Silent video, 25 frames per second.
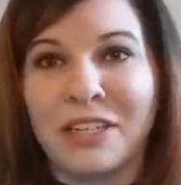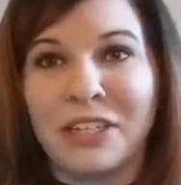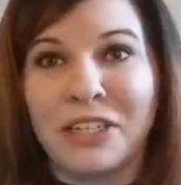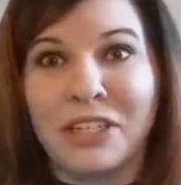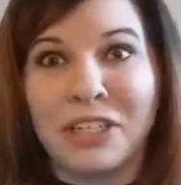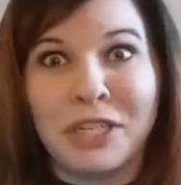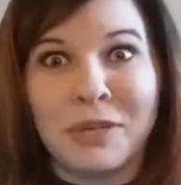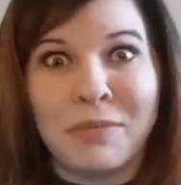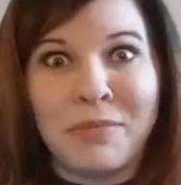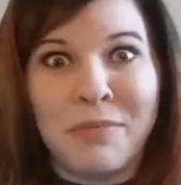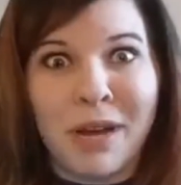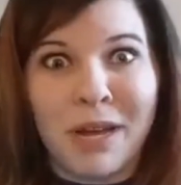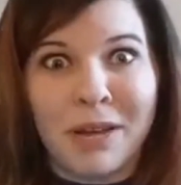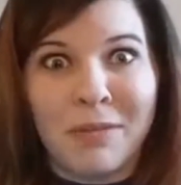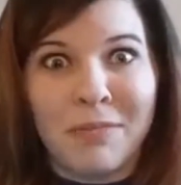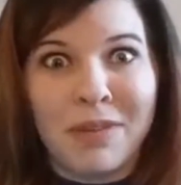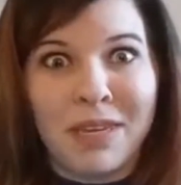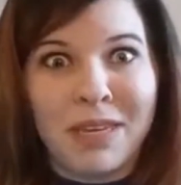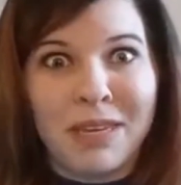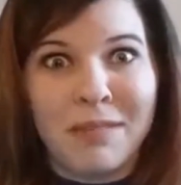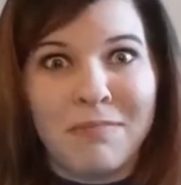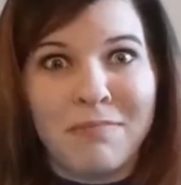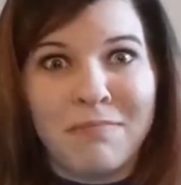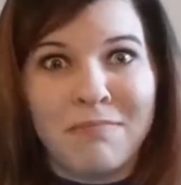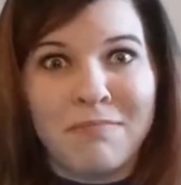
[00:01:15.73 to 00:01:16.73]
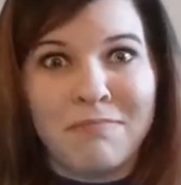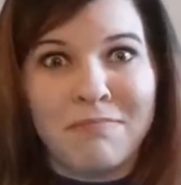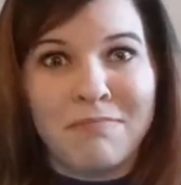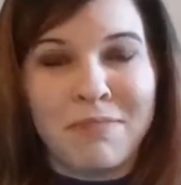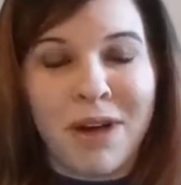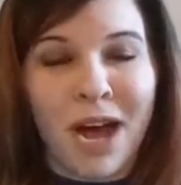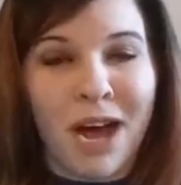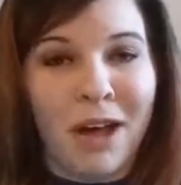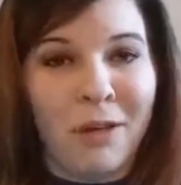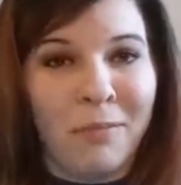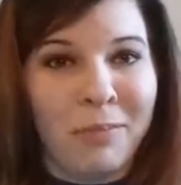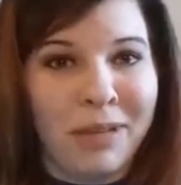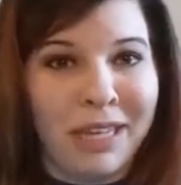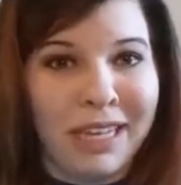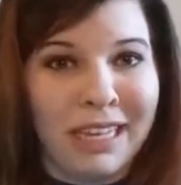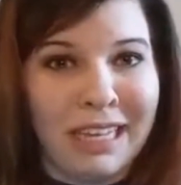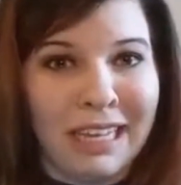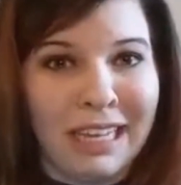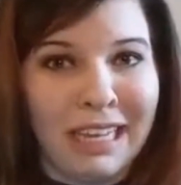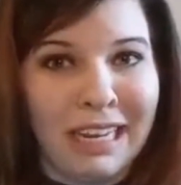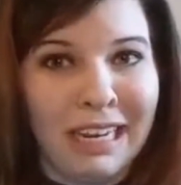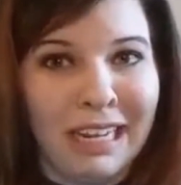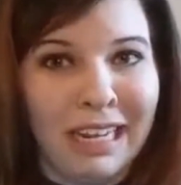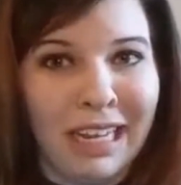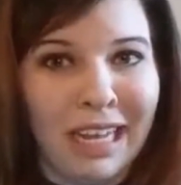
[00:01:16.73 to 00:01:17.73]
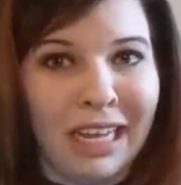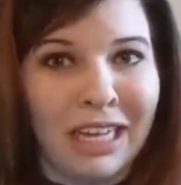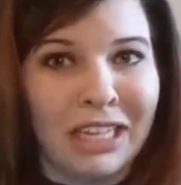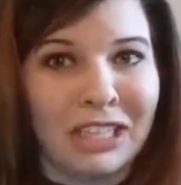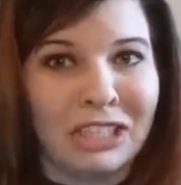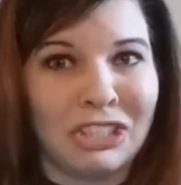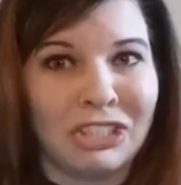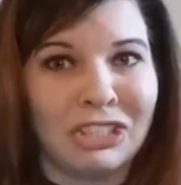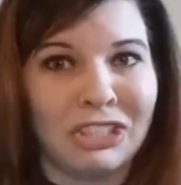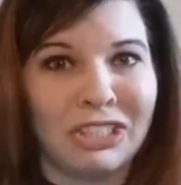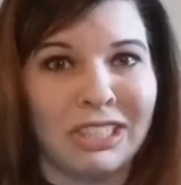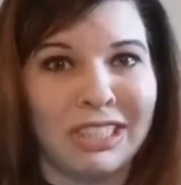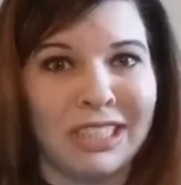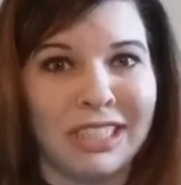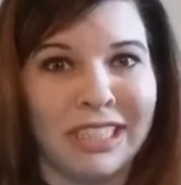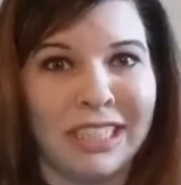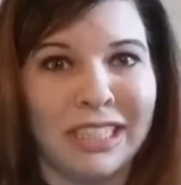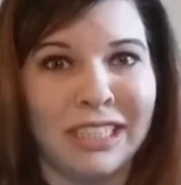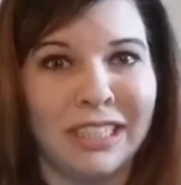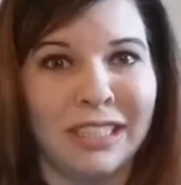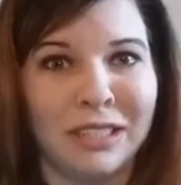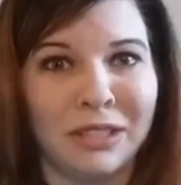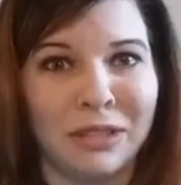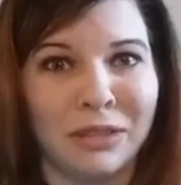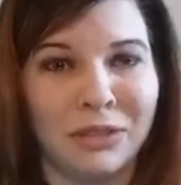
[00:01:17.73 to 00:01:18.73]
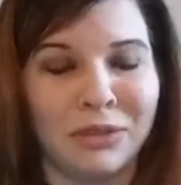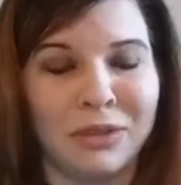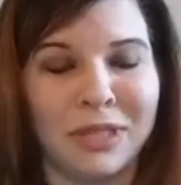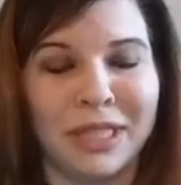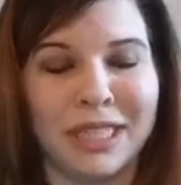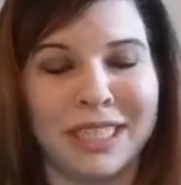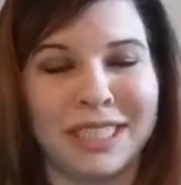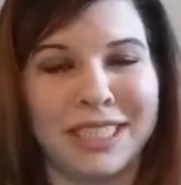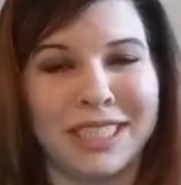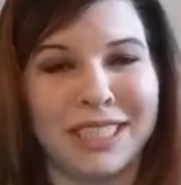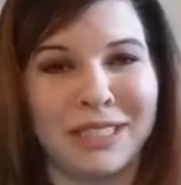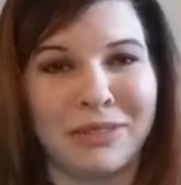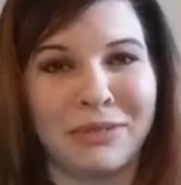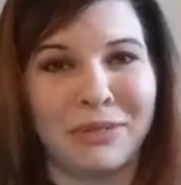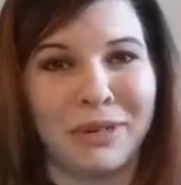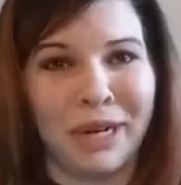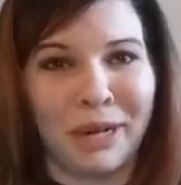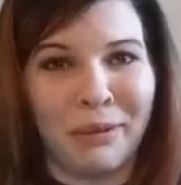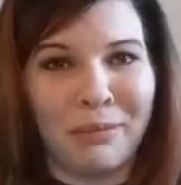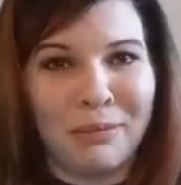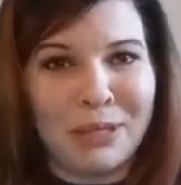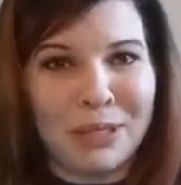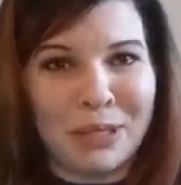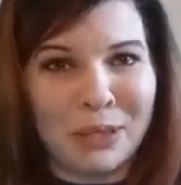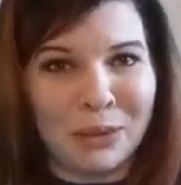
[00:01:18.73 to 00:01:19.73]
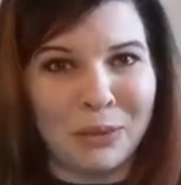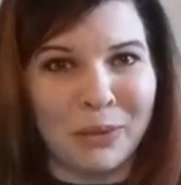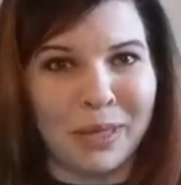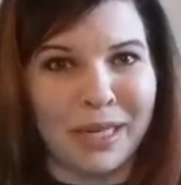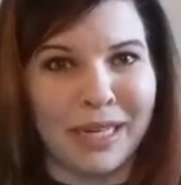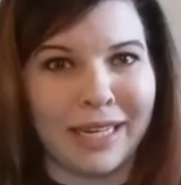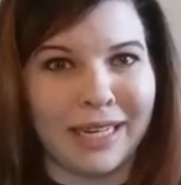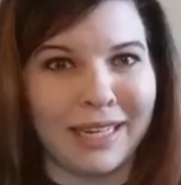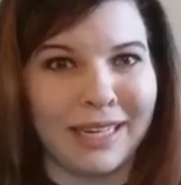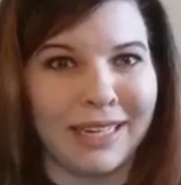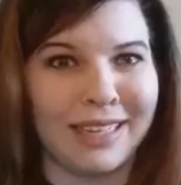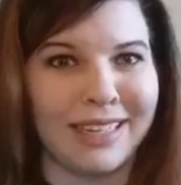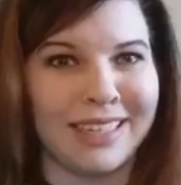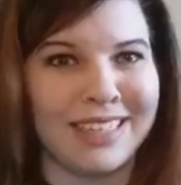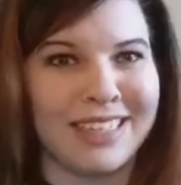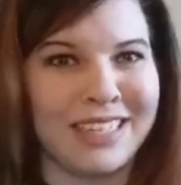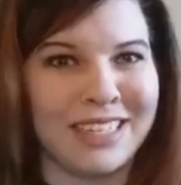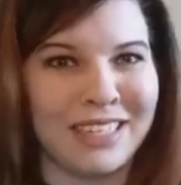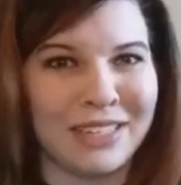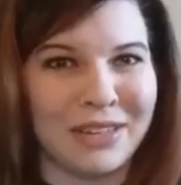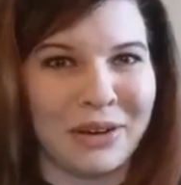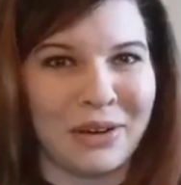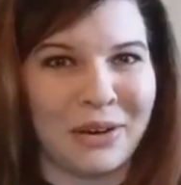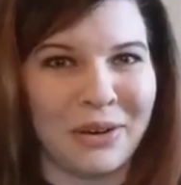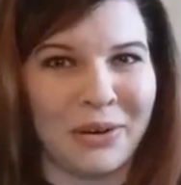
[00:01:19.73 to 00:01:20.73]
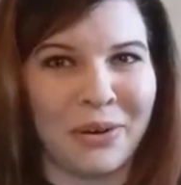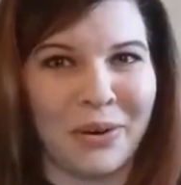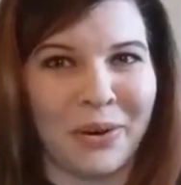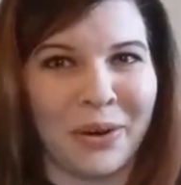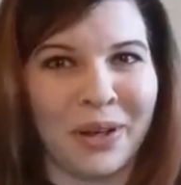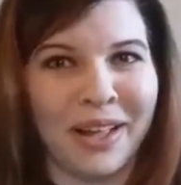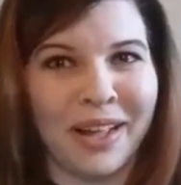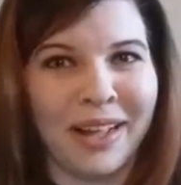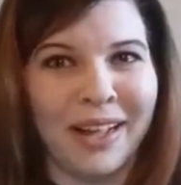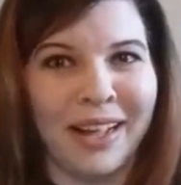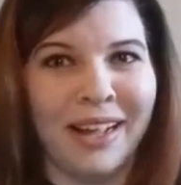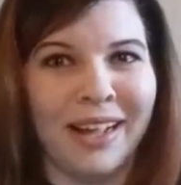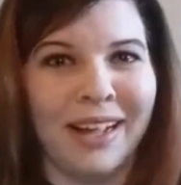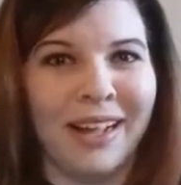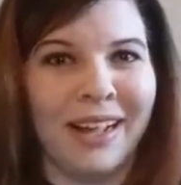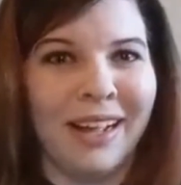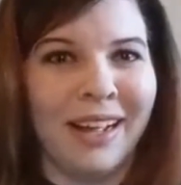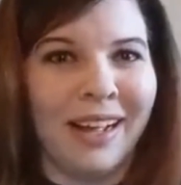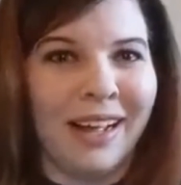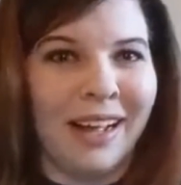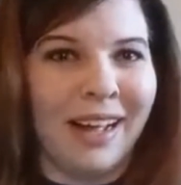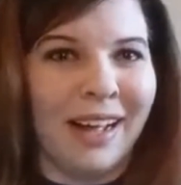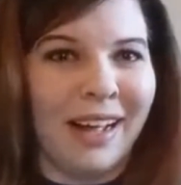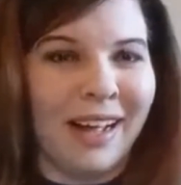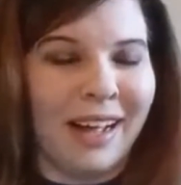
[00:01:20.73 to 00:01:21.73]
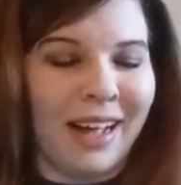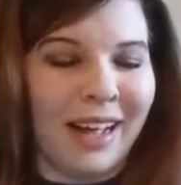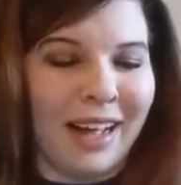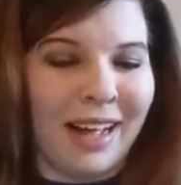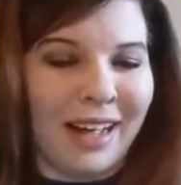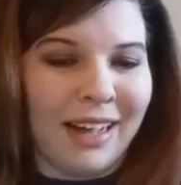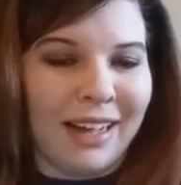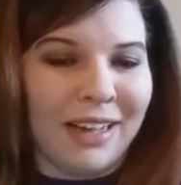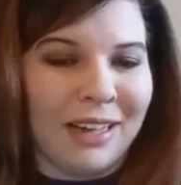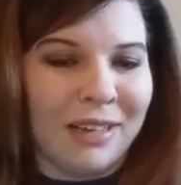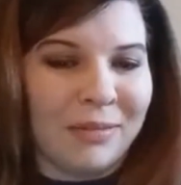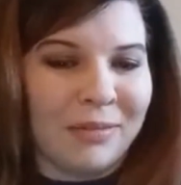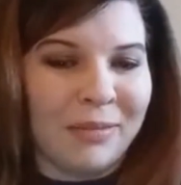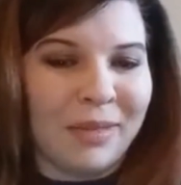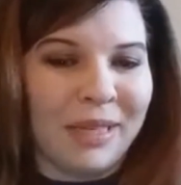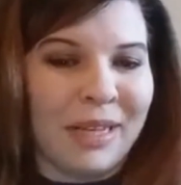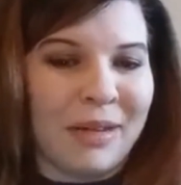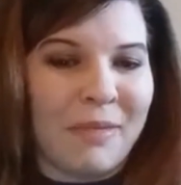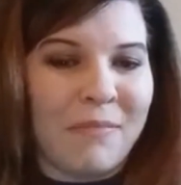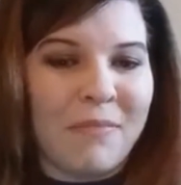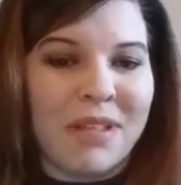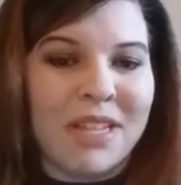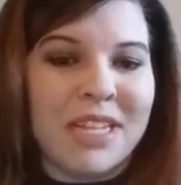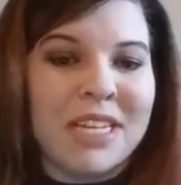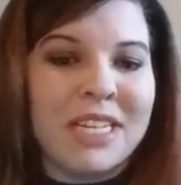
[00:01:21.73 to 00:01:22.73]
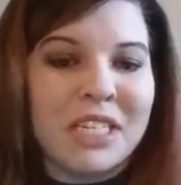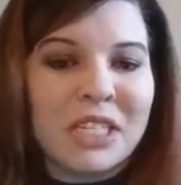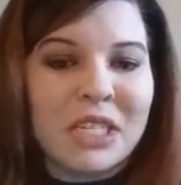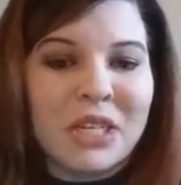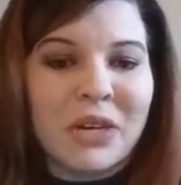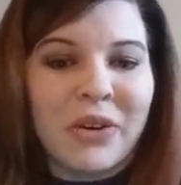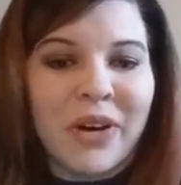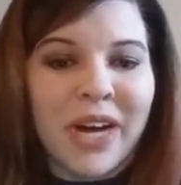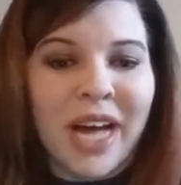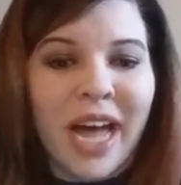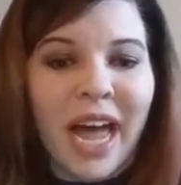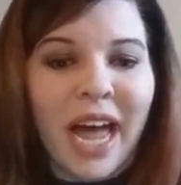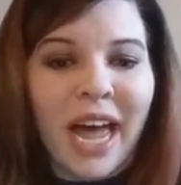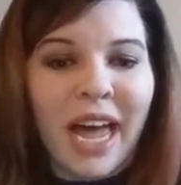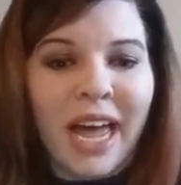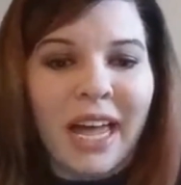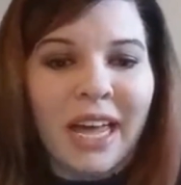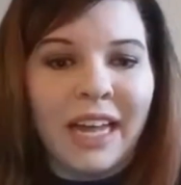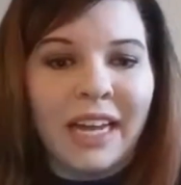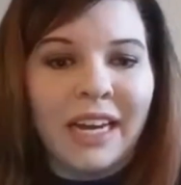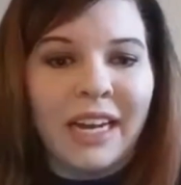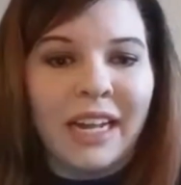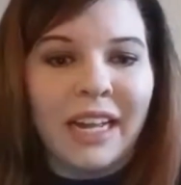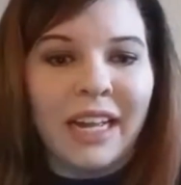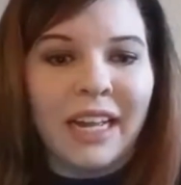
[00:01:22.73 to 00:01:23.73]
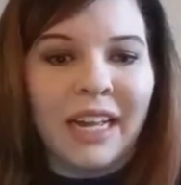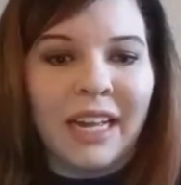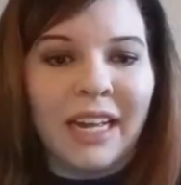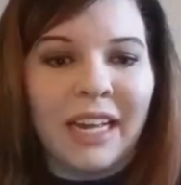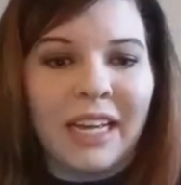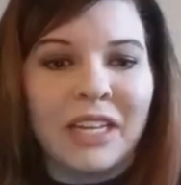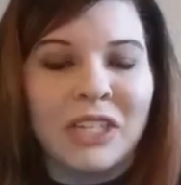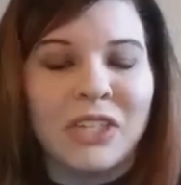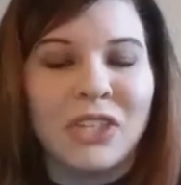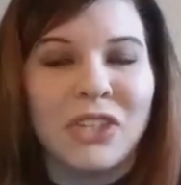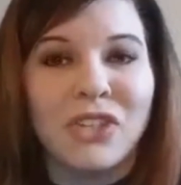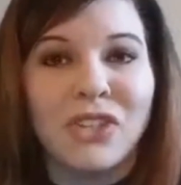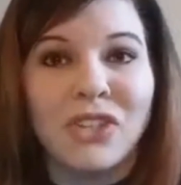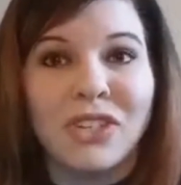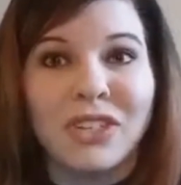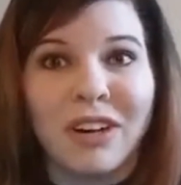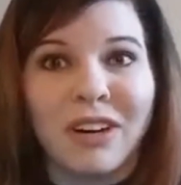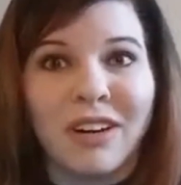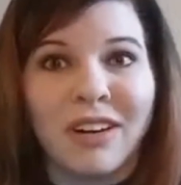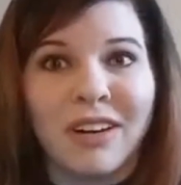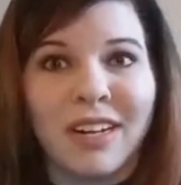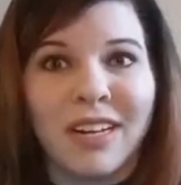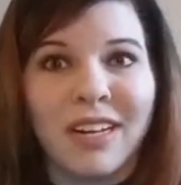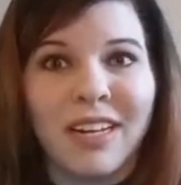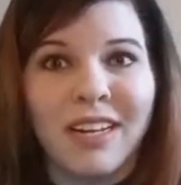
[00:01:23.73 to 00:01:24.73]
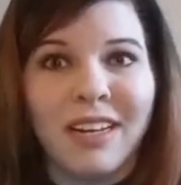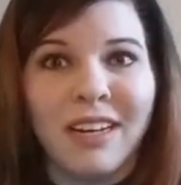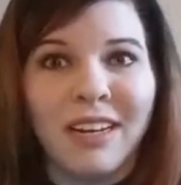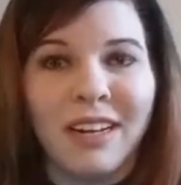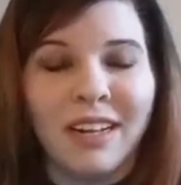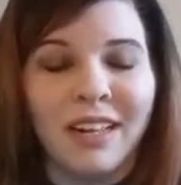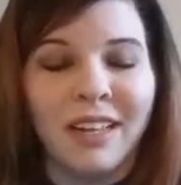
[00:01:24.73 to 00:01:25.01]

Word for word: and she might be popping in occasionally to uh, see what I'm doing. So Um, but let's go ahead and get started.